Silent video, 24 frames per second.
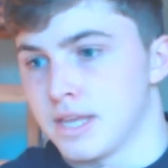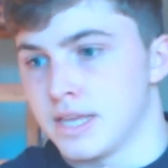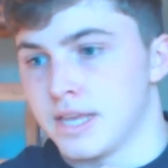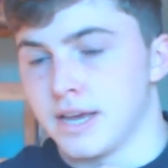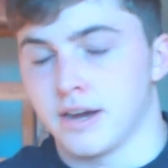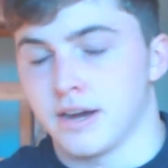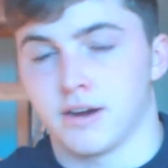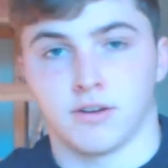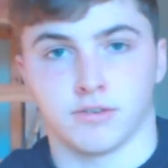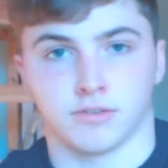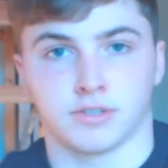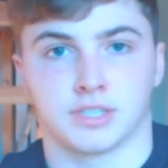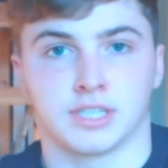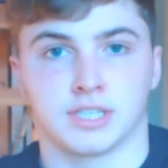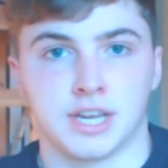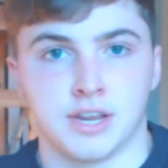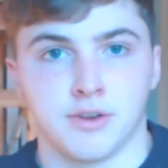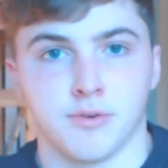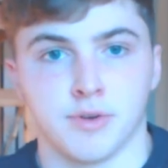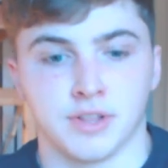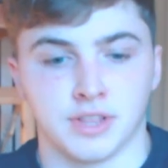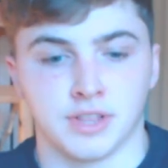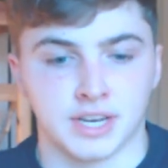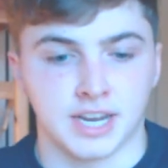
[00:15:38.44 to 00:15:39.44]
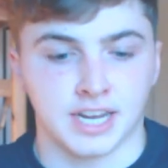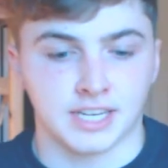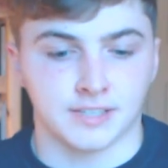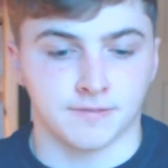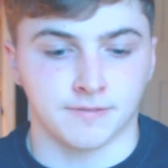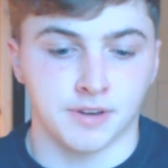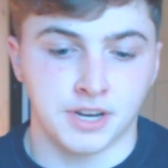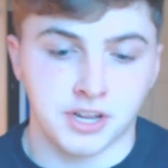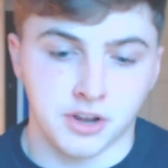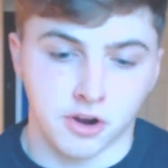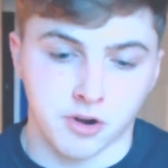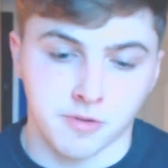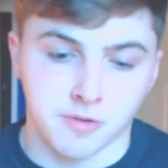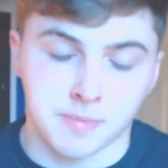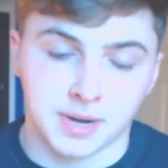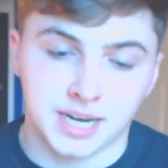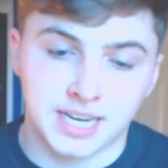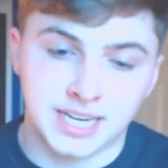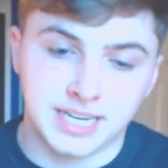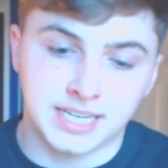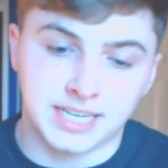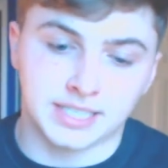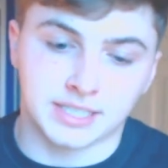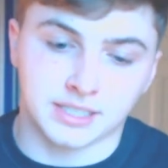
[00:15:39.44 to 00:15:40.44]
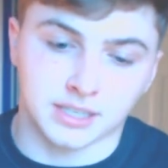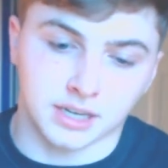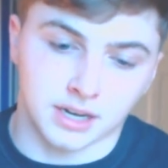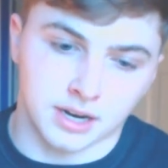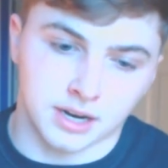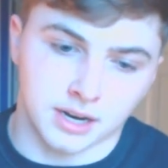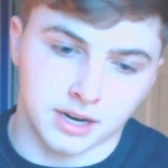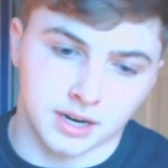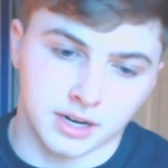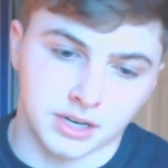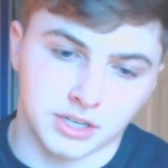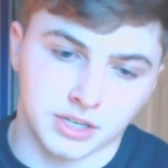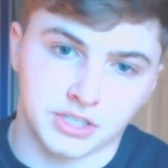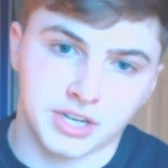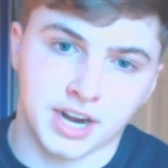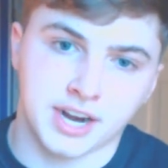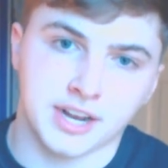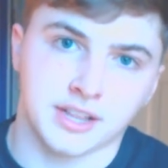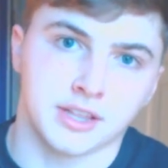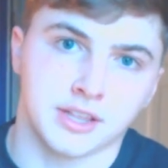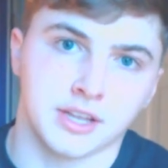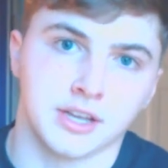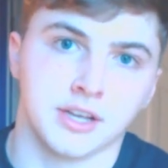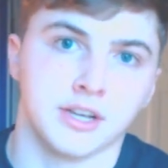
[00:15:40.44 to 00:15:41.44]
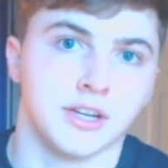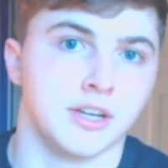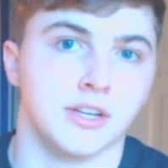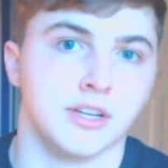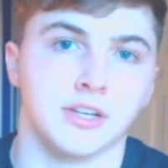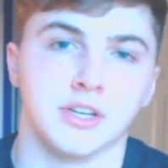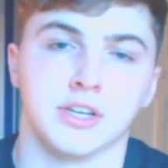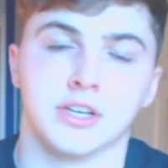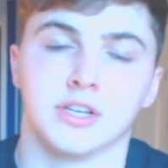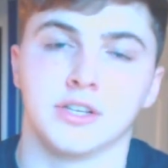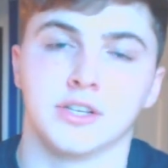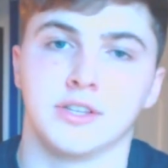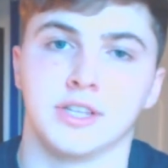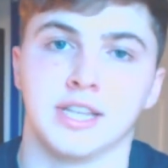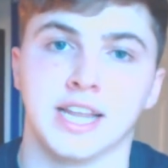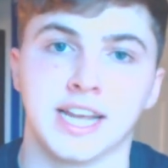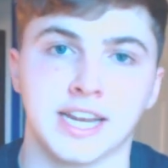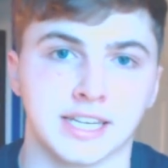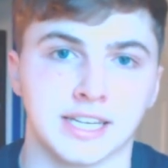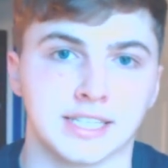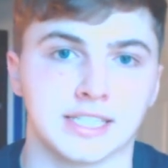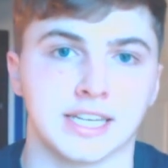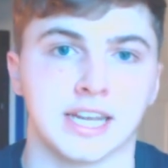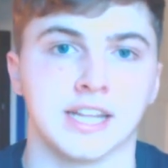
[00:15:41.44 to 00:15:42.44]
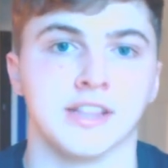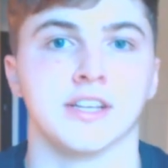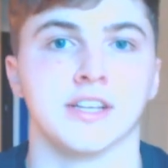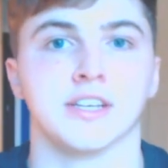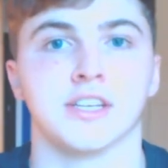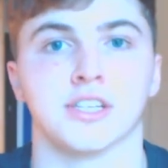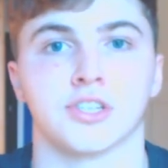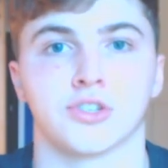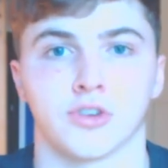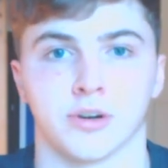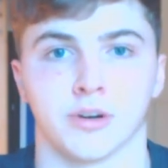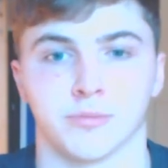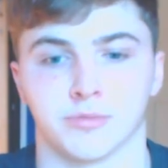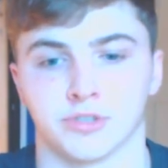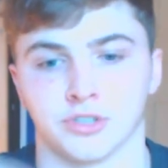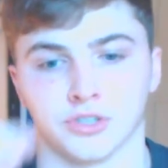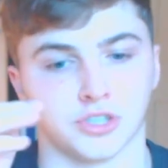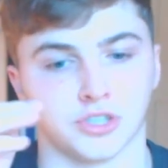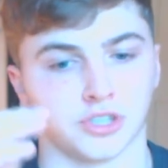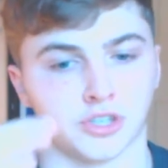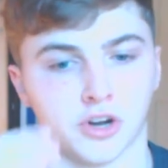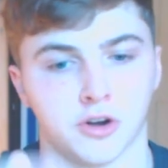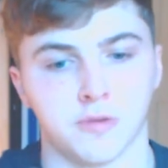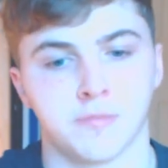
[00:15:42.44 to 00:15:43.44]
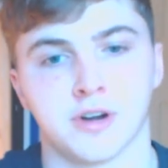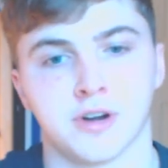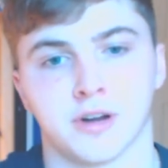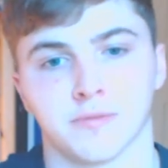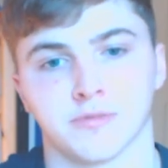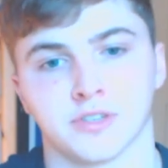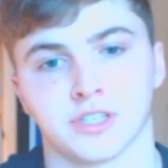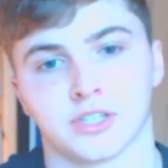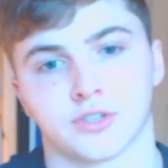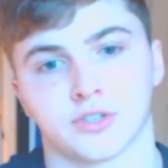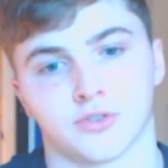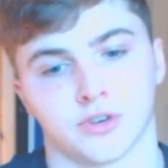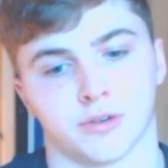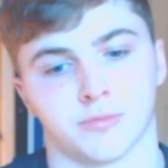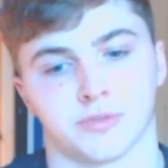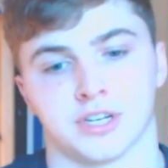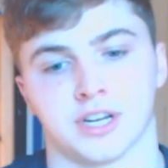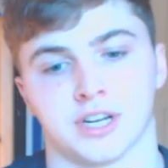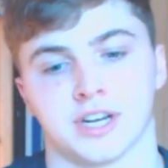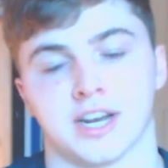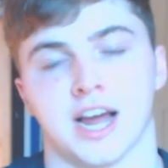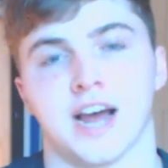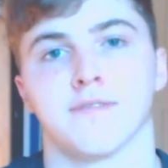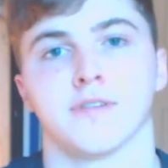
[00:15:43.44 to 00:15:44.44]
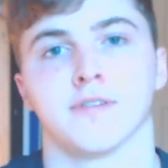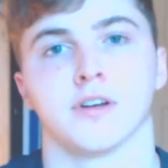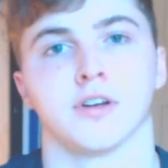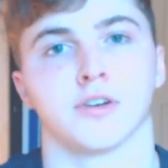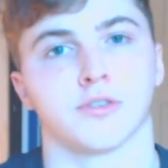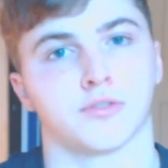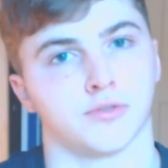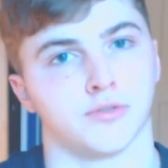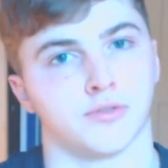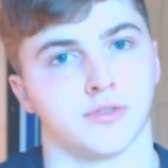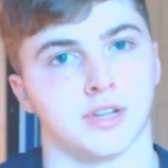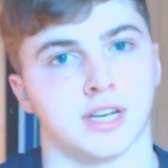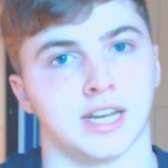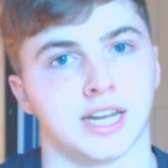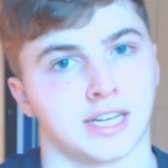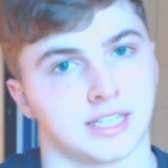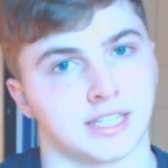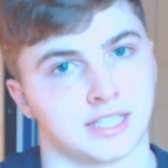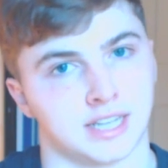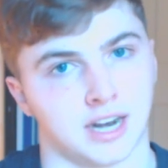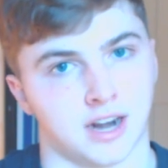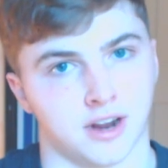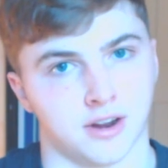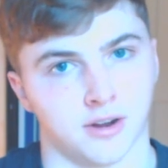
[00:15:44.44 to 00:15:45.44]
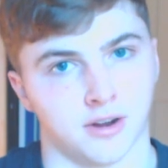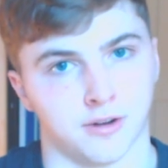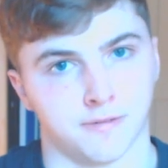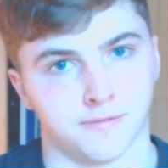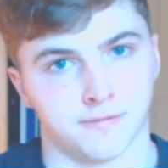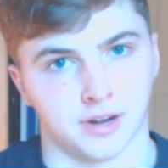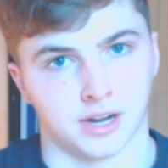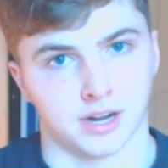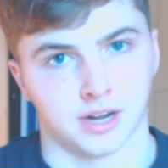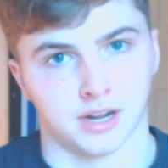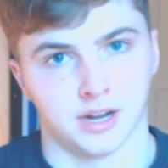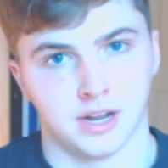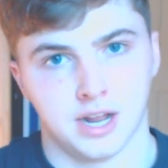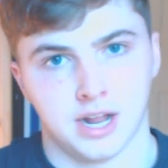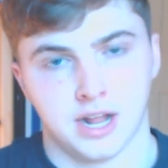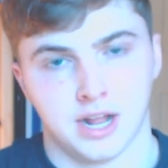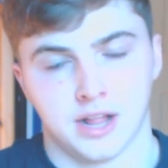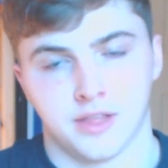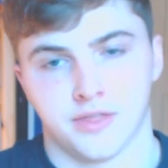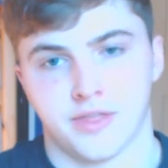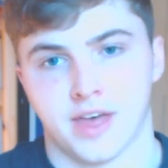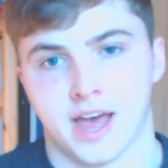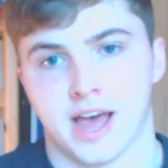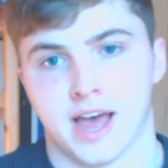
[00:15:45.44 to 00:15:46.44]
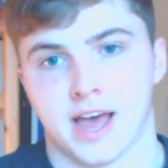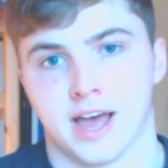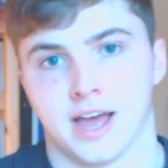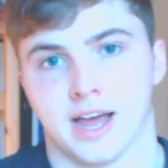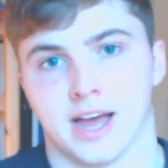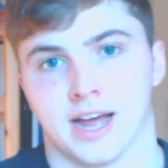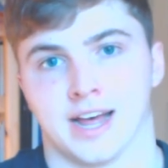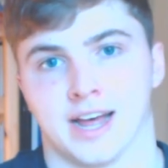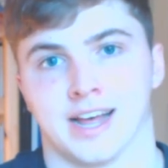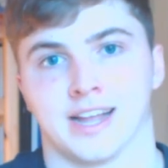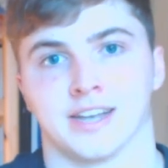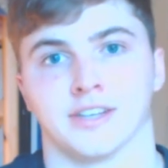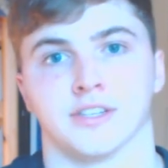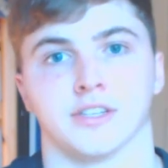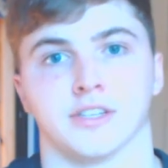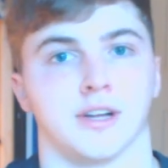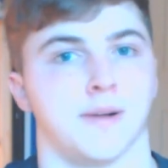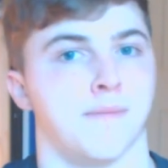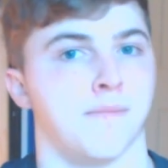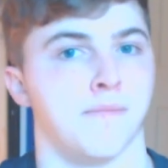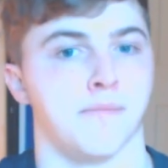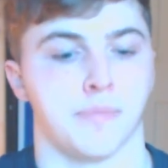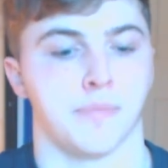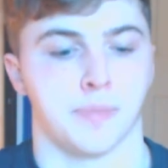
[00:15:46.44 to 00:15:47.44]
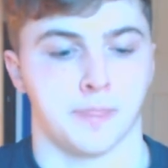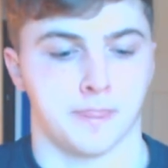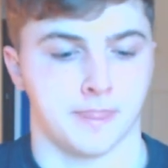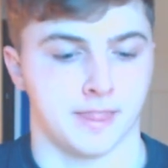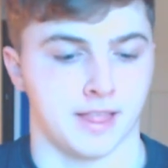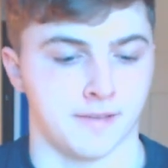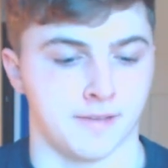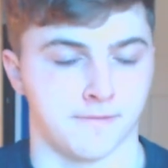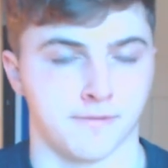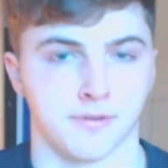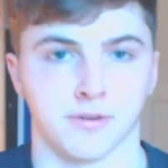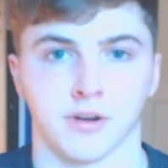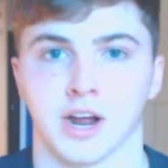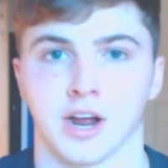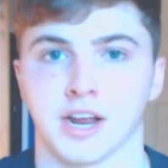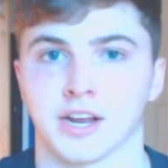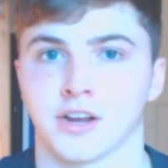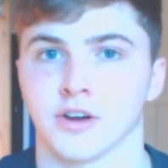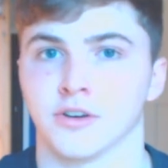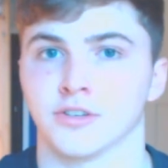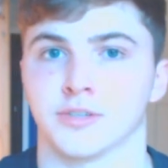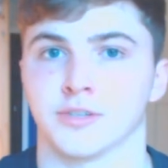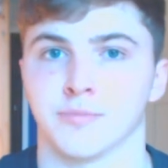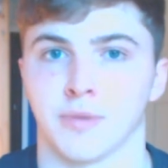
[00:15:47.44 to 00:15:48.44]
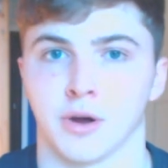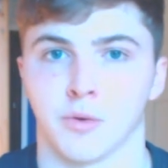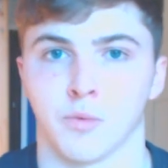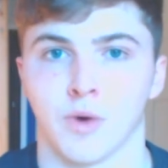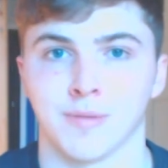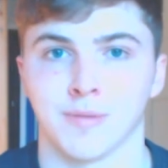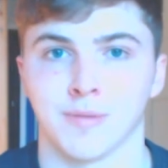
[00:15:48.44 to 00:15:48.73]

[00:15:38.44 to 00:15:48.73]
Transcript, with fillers: yeah, I'll see you in the next video. Please uh, check the links in the description. Just open up the description and have a look through the links that I offer there. And um, if you like, go to my